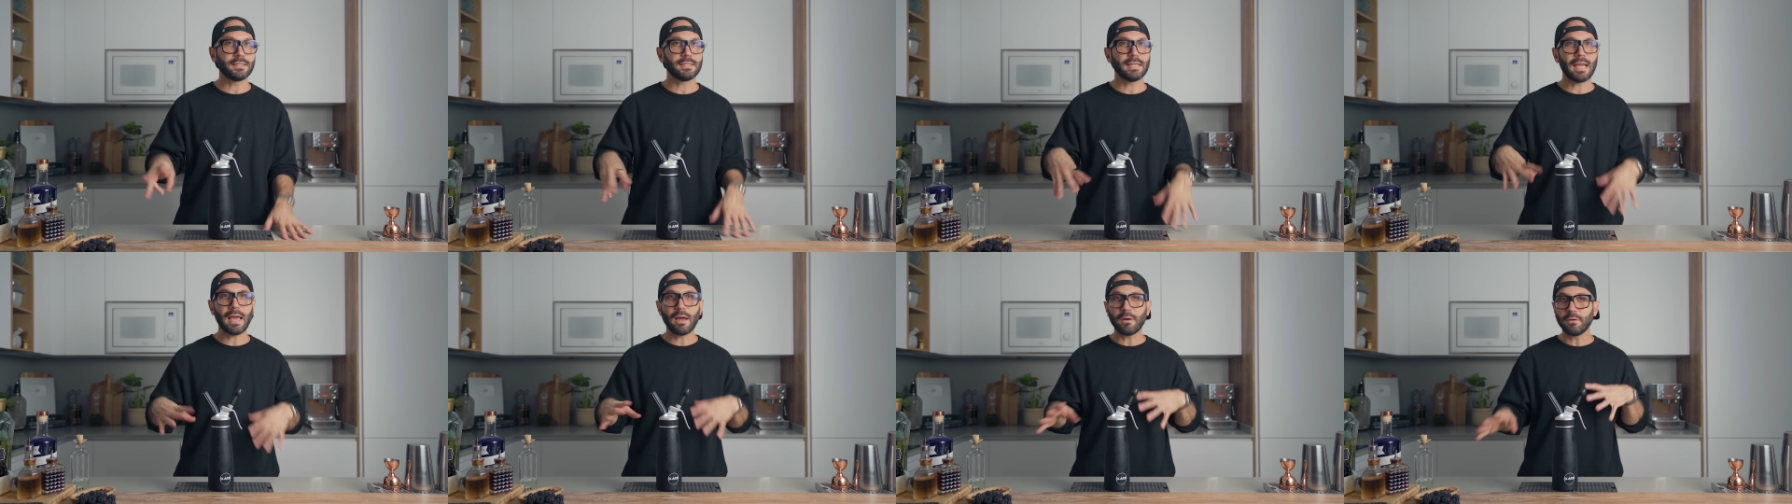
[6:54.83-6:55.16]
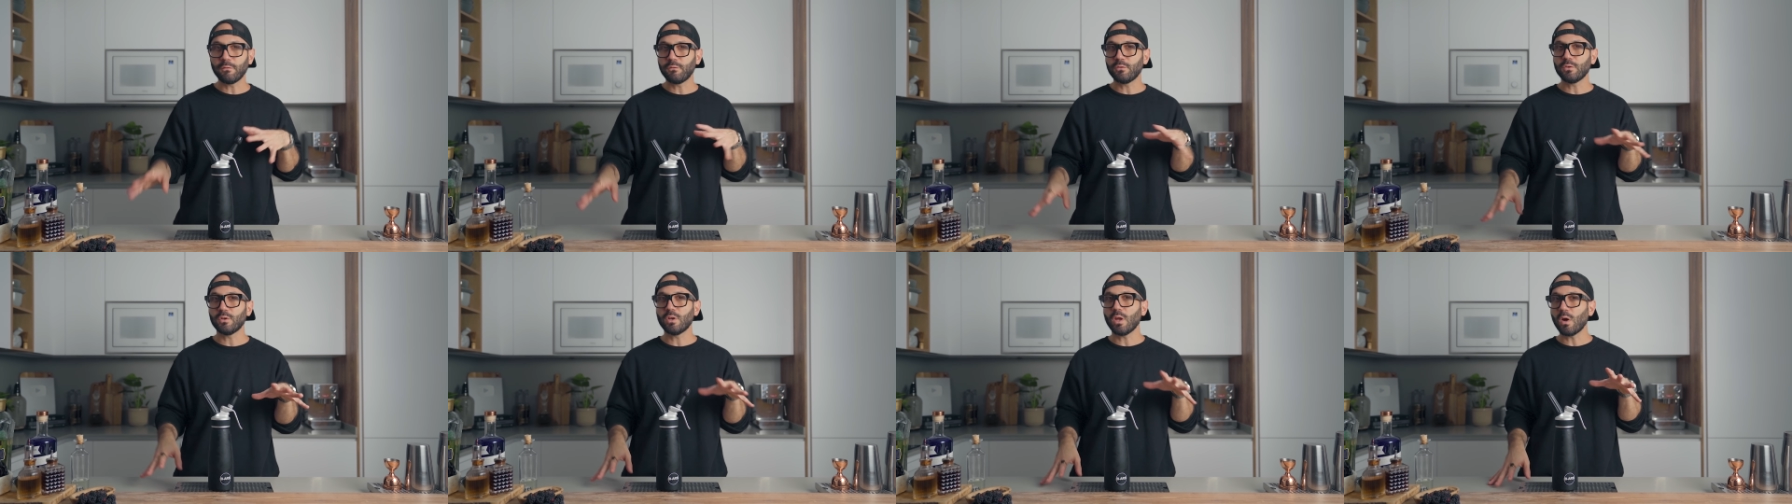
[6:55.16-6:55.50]
Now,
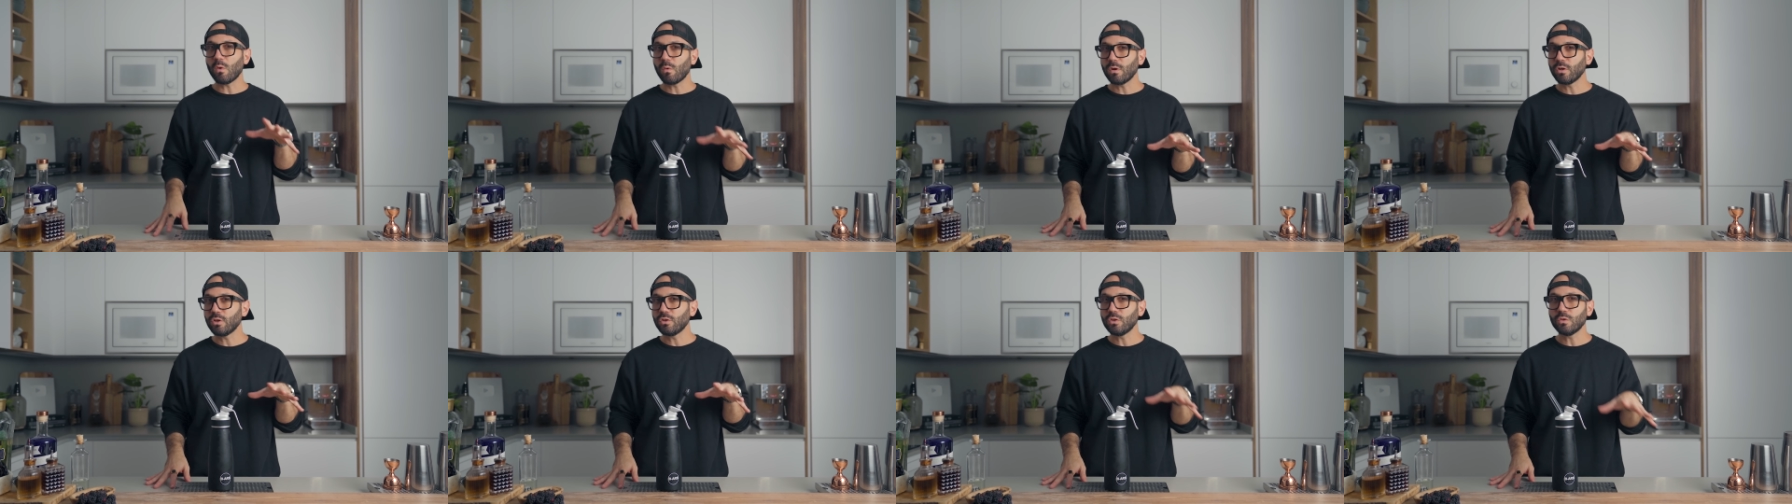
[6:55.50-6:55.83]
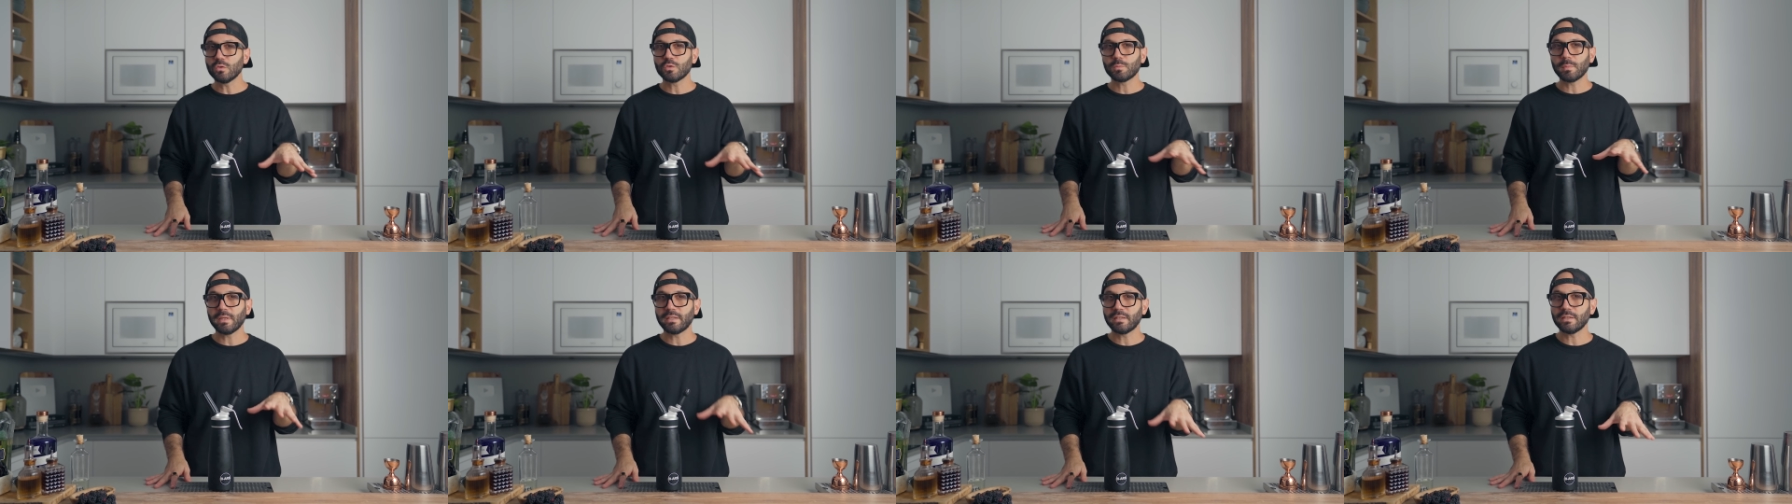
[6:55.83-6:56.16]
if you don't wanna
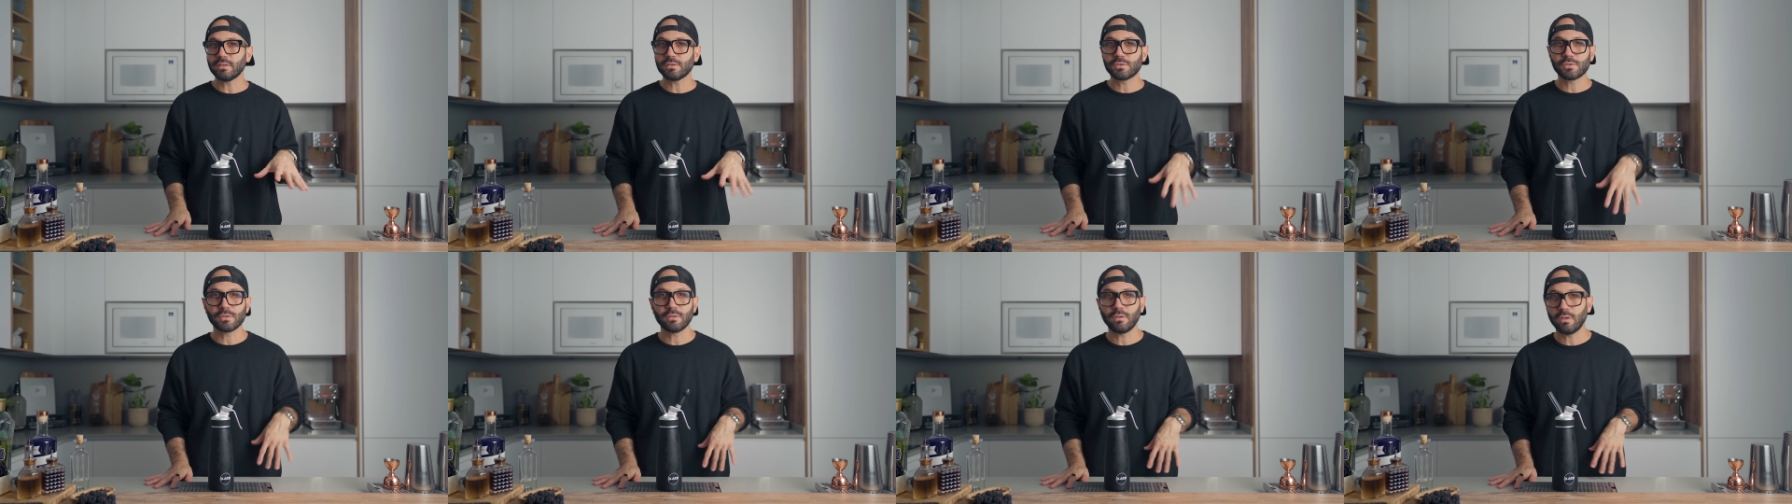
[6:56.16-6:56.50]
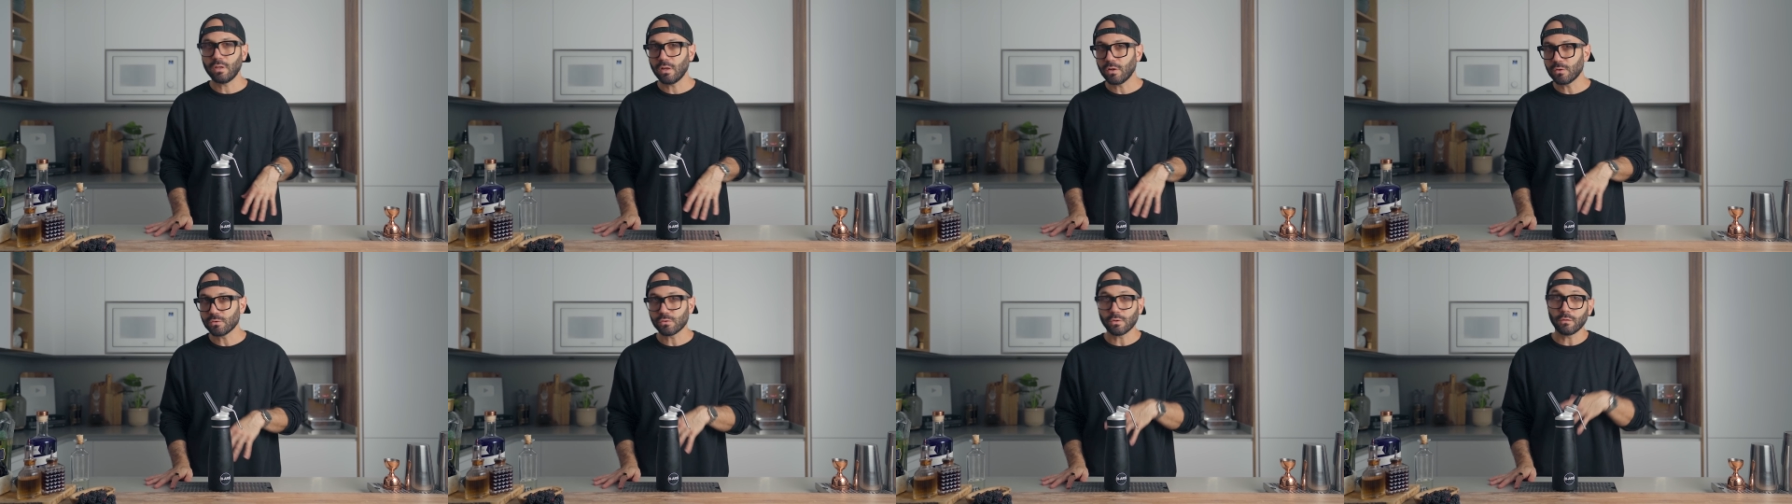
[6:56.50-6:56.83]
use methyl cellulose,